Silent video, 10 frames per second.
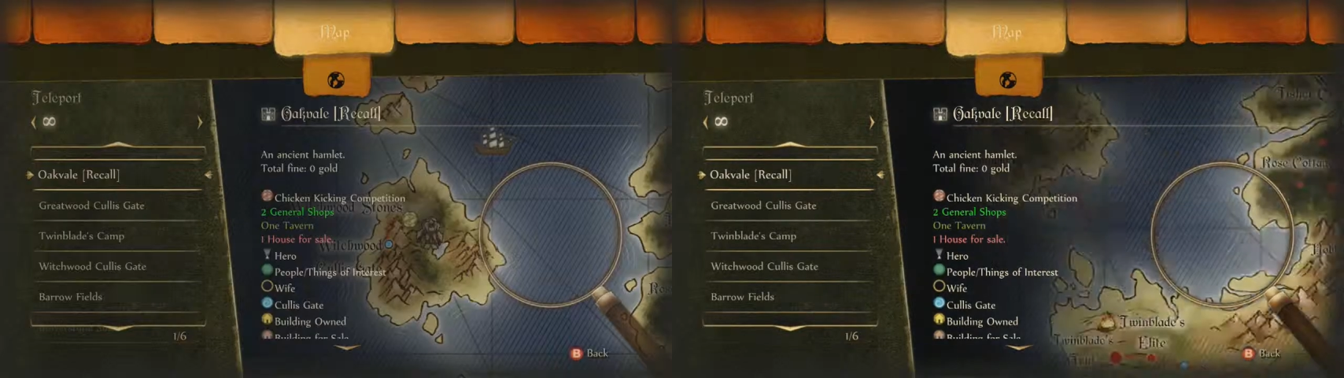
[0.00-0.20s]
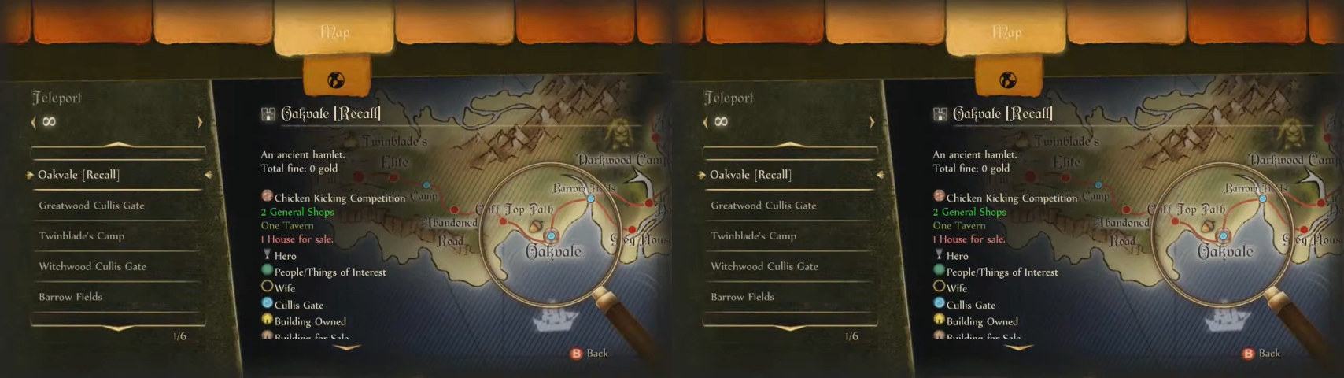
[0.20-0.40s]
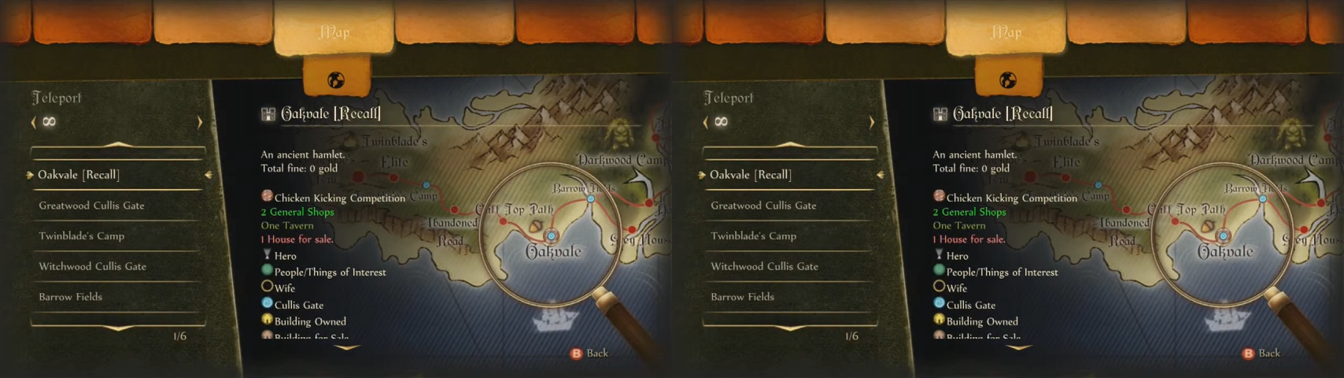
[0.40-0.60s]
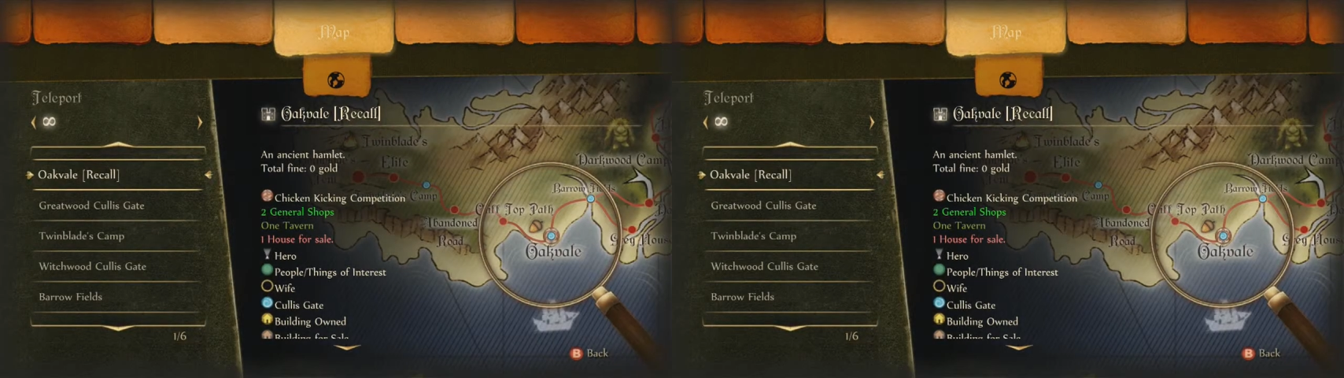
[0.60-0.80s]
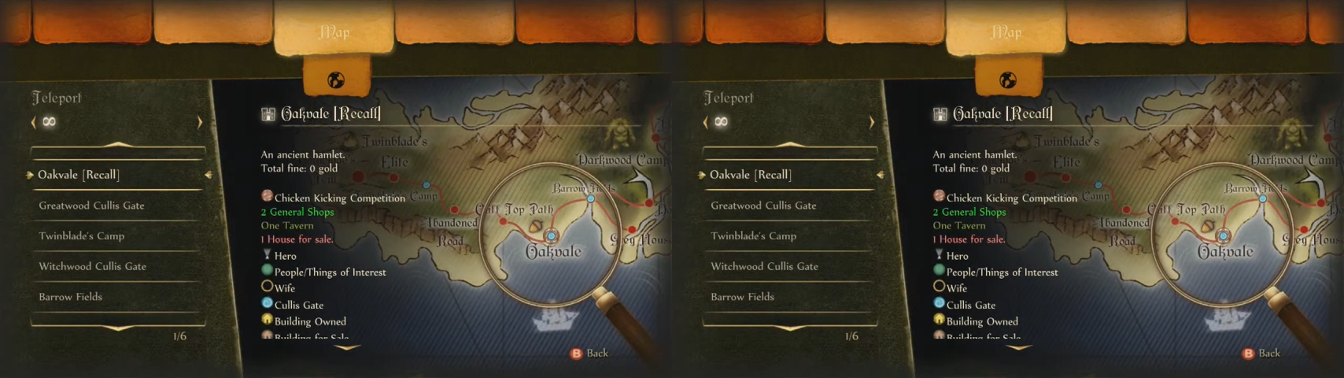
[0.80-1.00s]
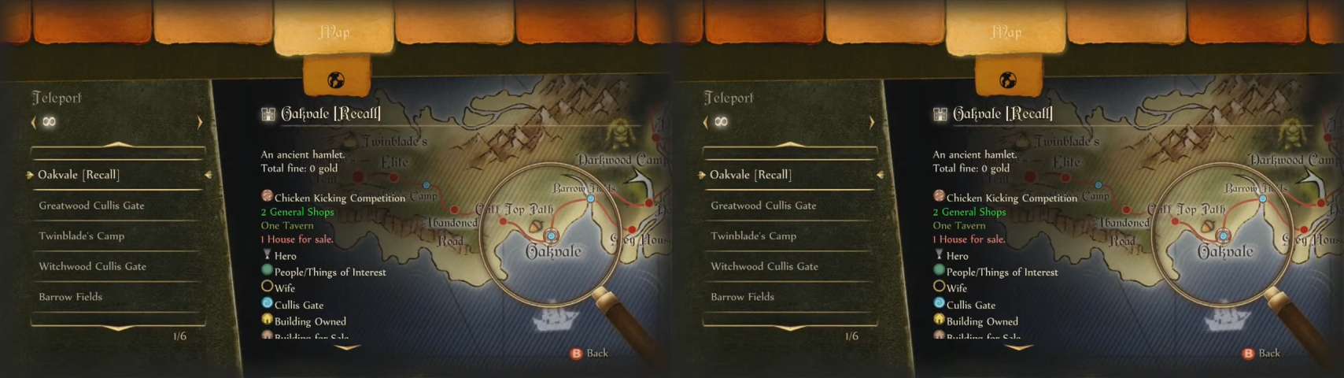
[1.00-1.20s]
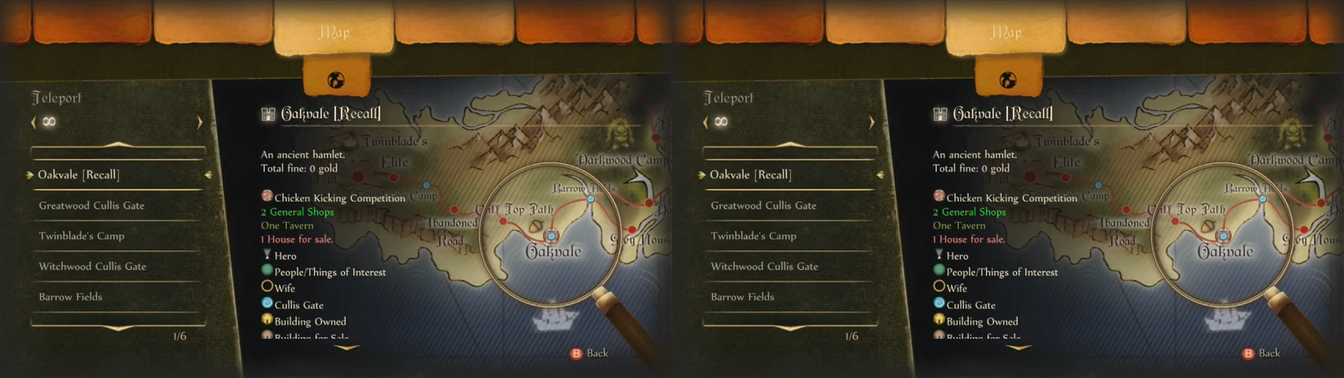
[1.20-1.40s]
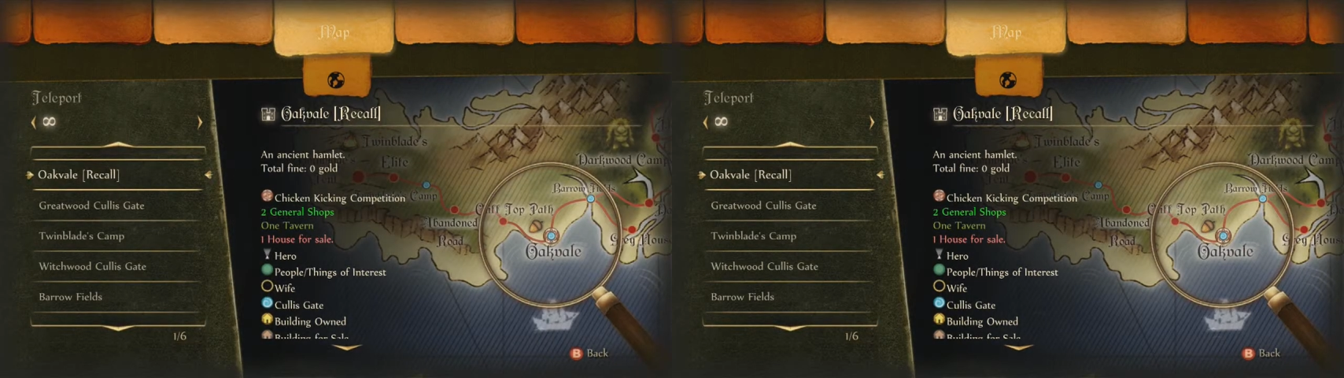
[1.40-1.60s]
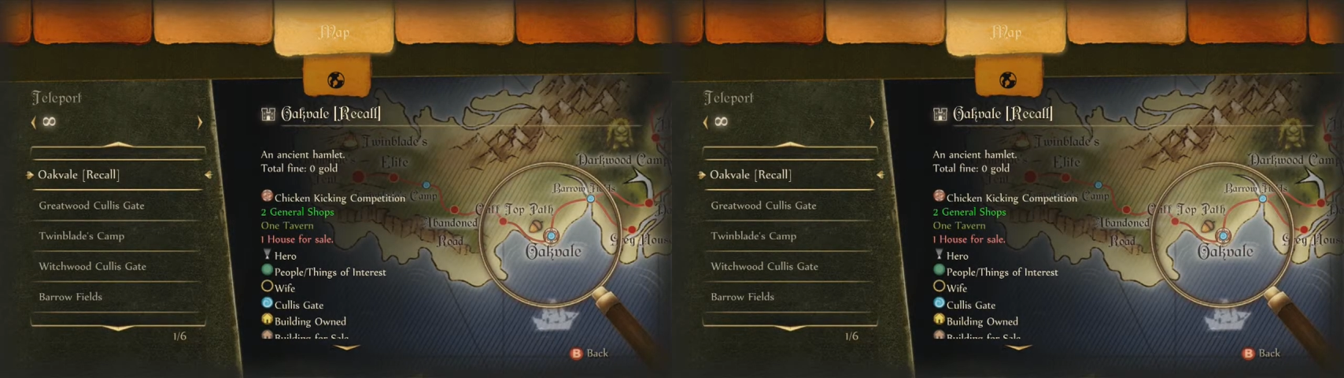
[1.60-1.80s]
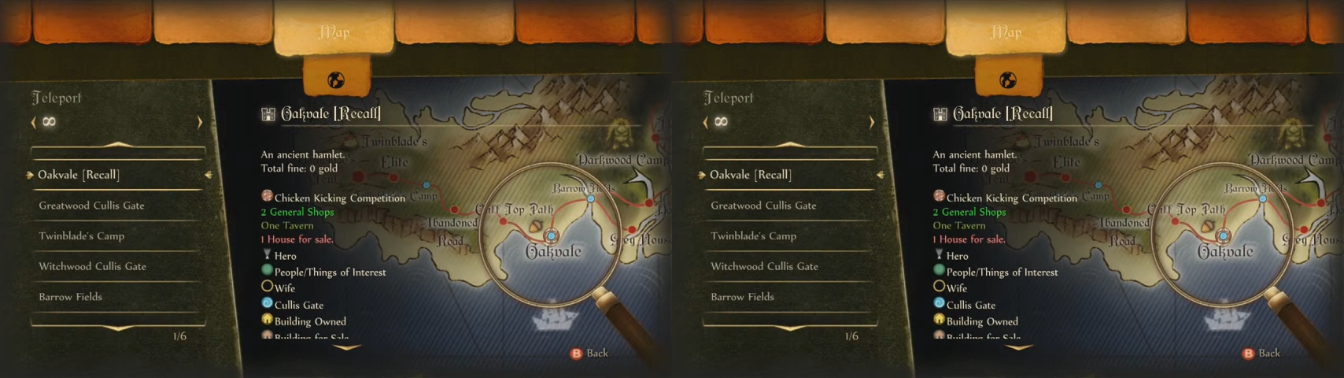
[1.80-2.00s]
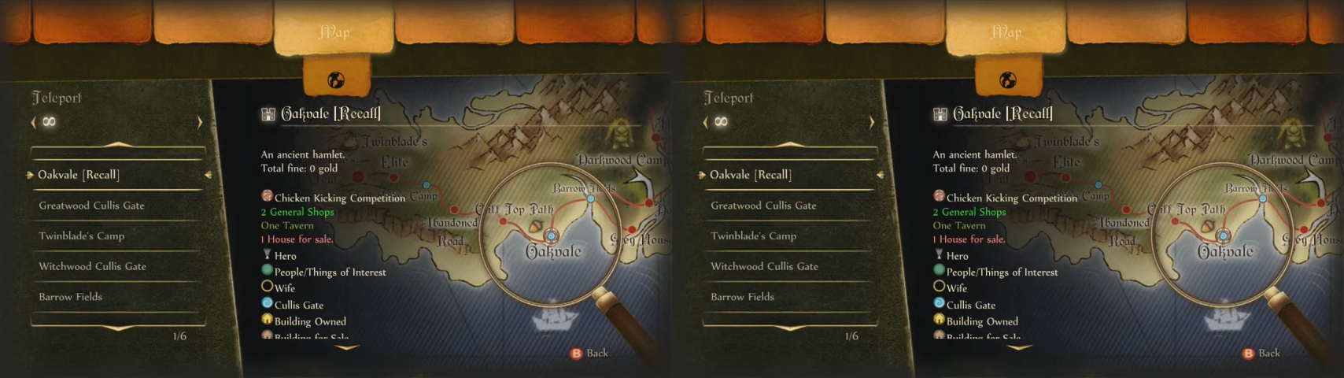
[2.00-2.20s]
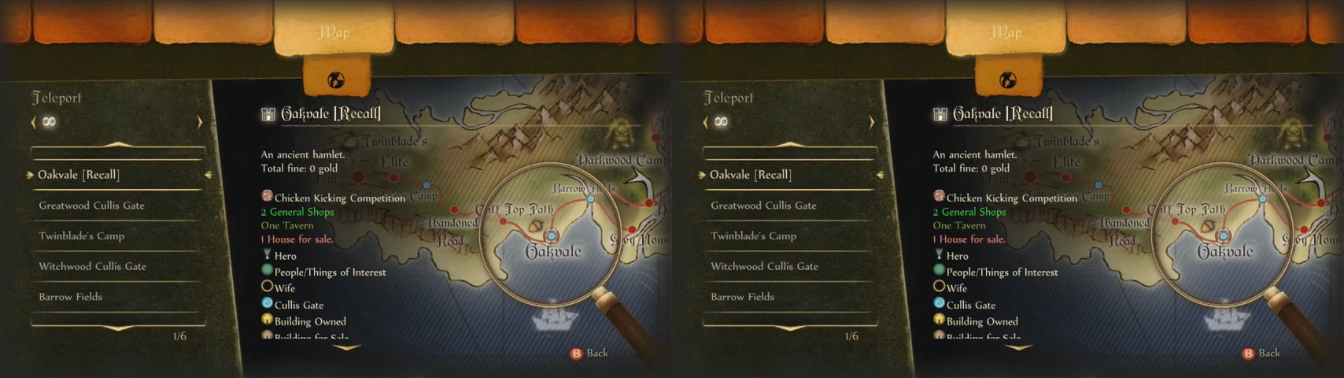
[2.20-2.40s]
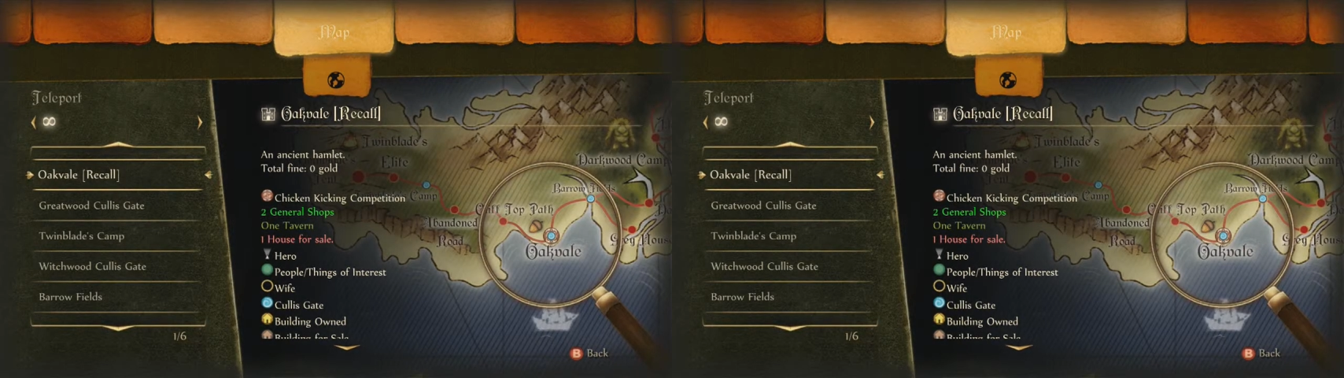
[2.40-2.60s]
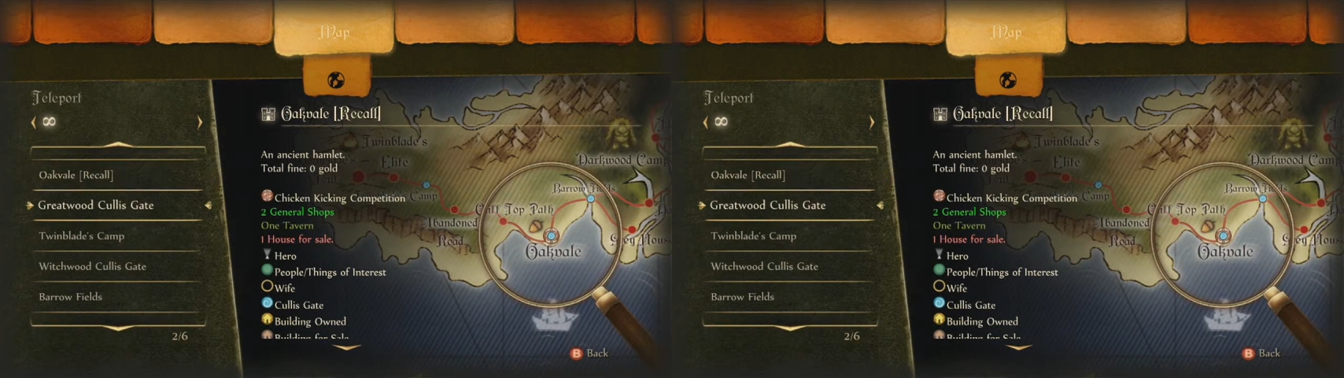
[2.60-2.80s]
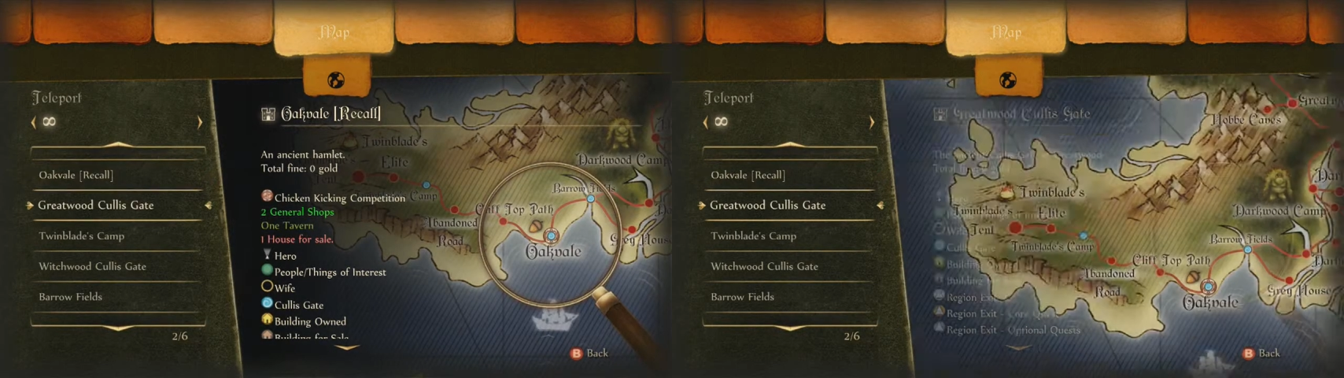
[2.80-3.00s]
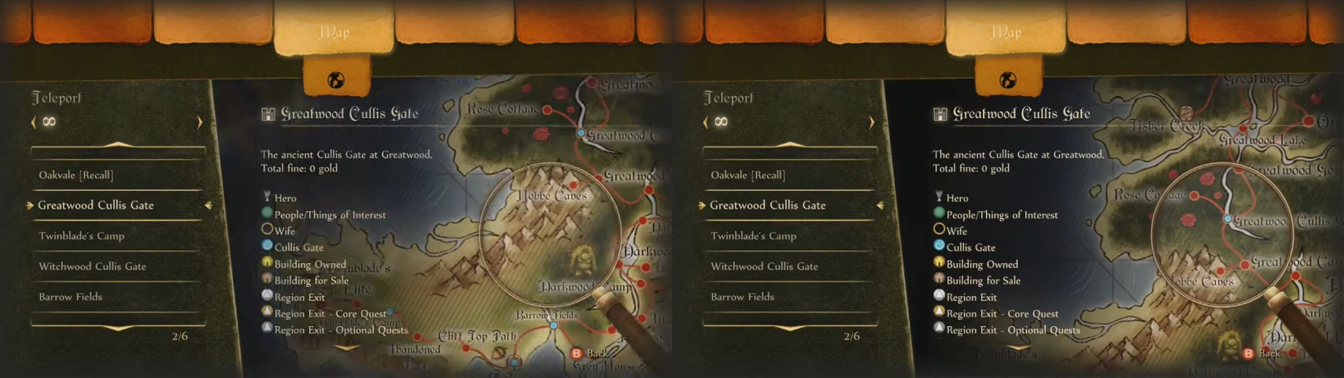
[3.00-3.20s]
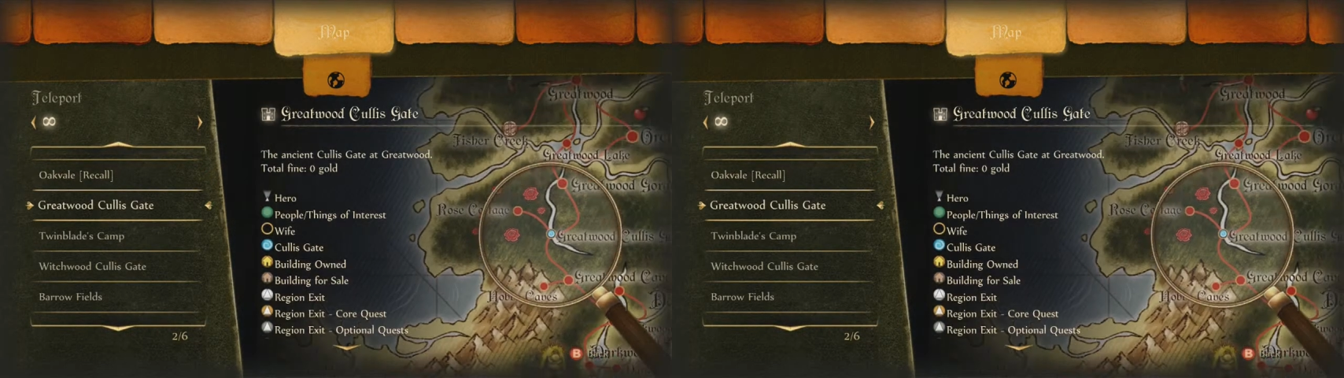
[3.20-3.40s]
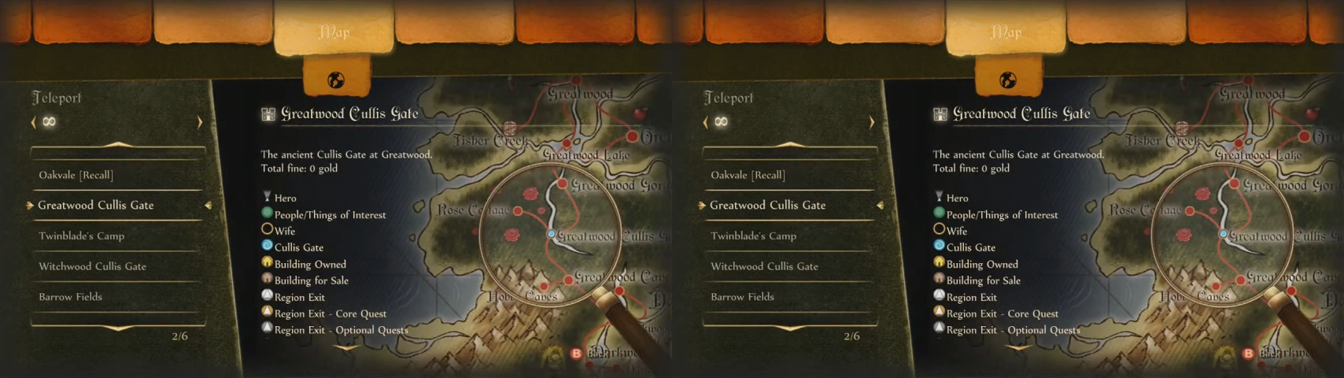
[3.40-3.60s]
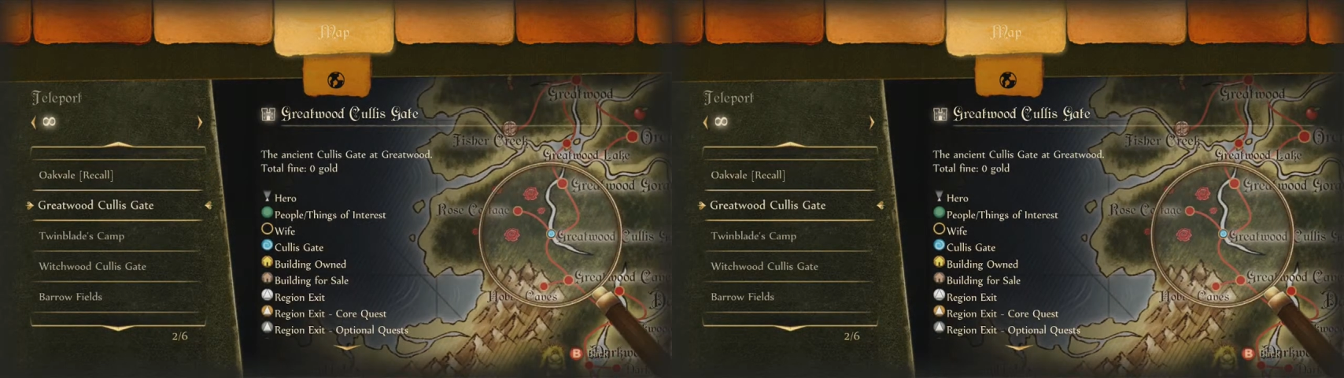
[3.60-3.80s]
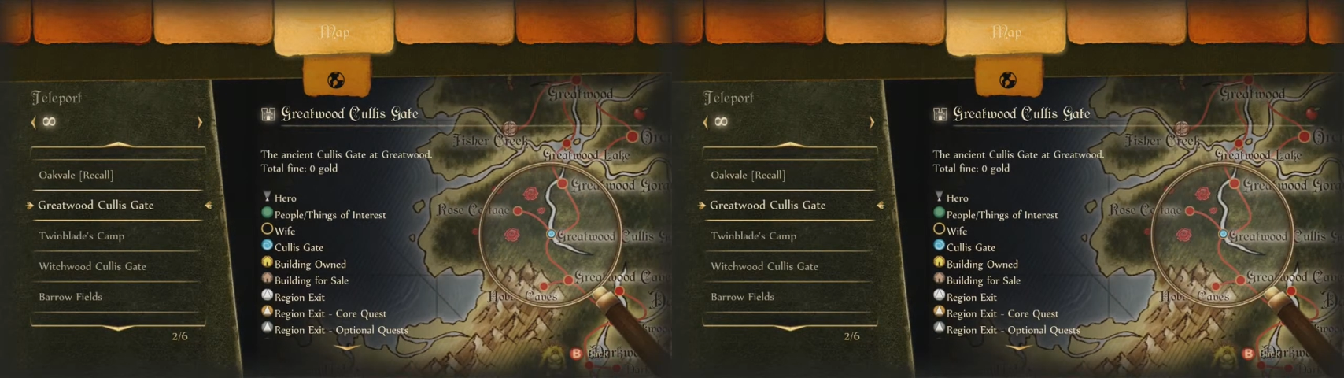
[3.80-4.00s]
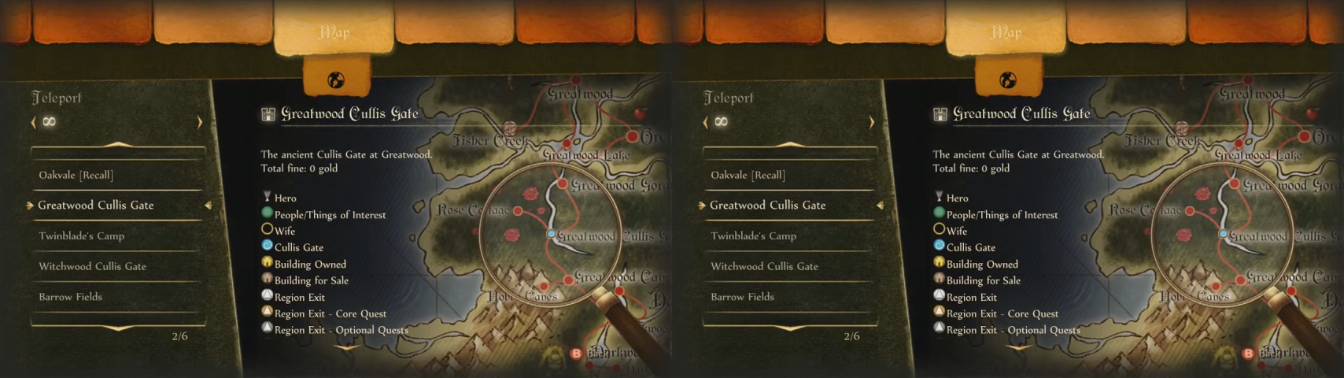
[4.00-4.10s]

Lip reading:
[unreadable: no face in view]